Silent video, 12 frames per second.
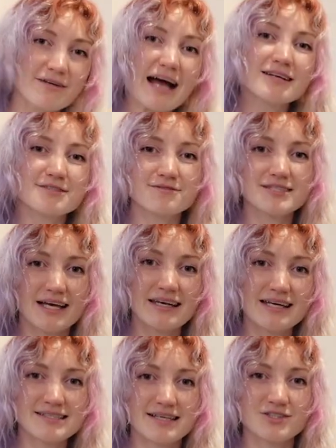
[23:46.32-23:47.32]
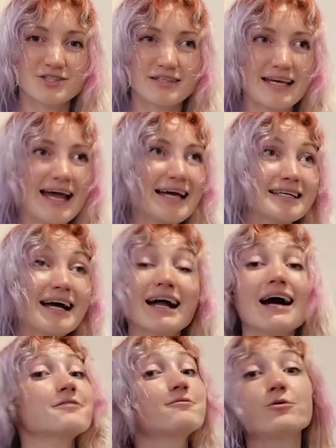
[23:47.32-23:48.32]
of House of Sunny, essentially, and I
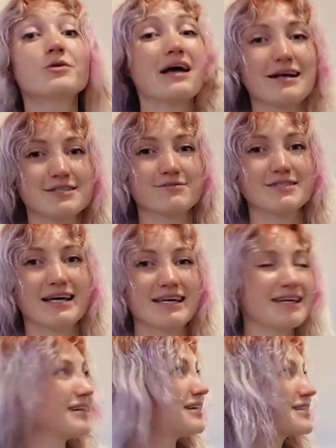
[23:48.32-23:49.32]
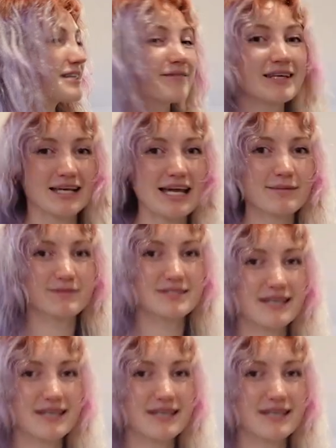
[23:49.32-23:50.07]
can't afford House of Sunny, so I'm going to keep the